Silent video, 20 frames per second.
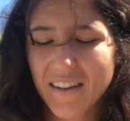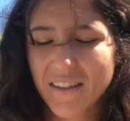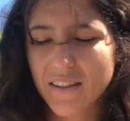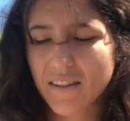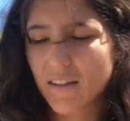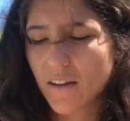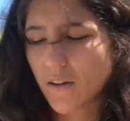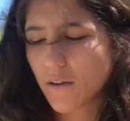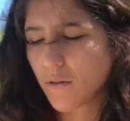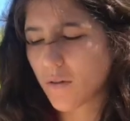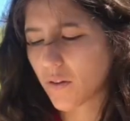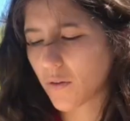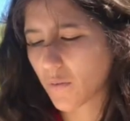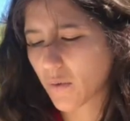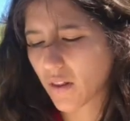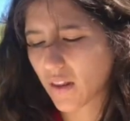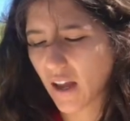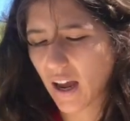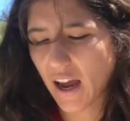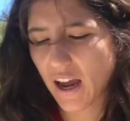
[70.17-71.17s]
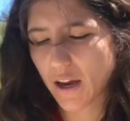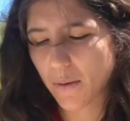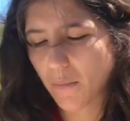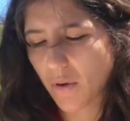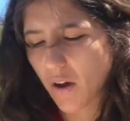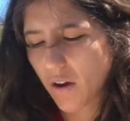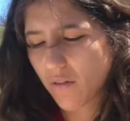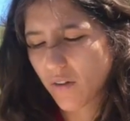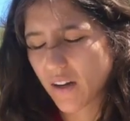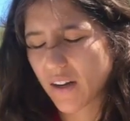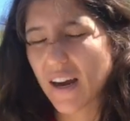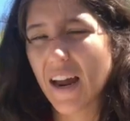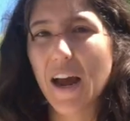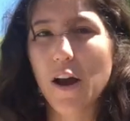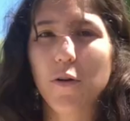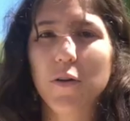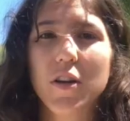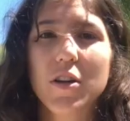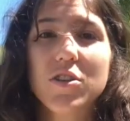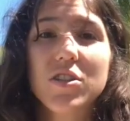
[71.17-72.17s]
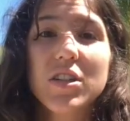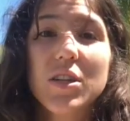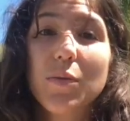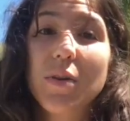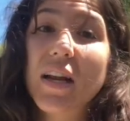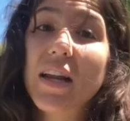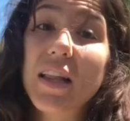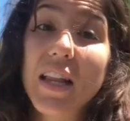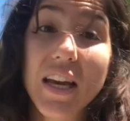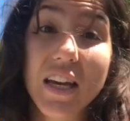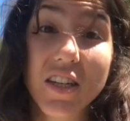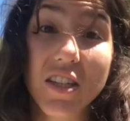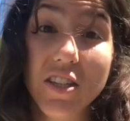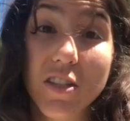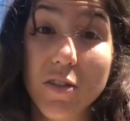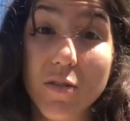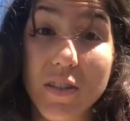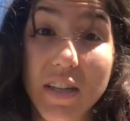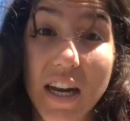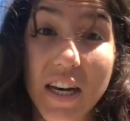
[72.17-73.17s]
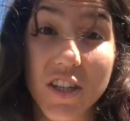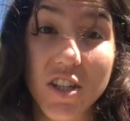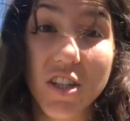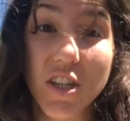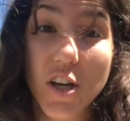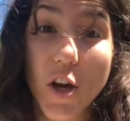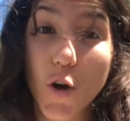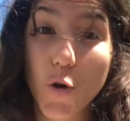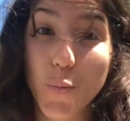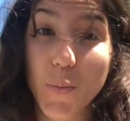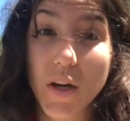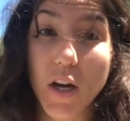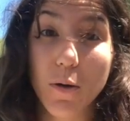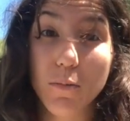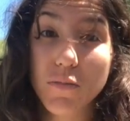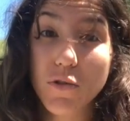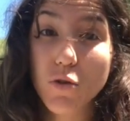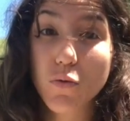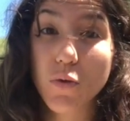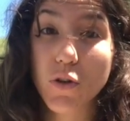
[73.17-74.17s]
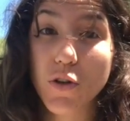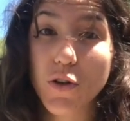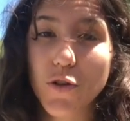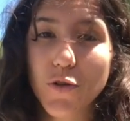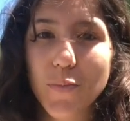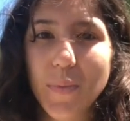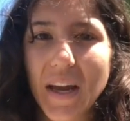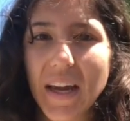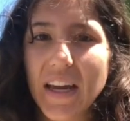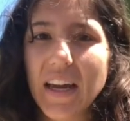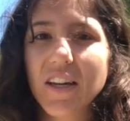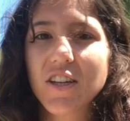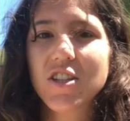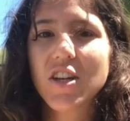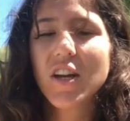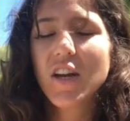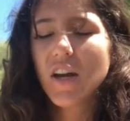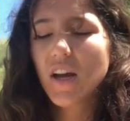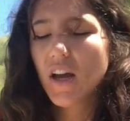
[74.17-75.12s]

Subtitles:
So the one that I'm on right now, usually what I like to do is actually open up to a new page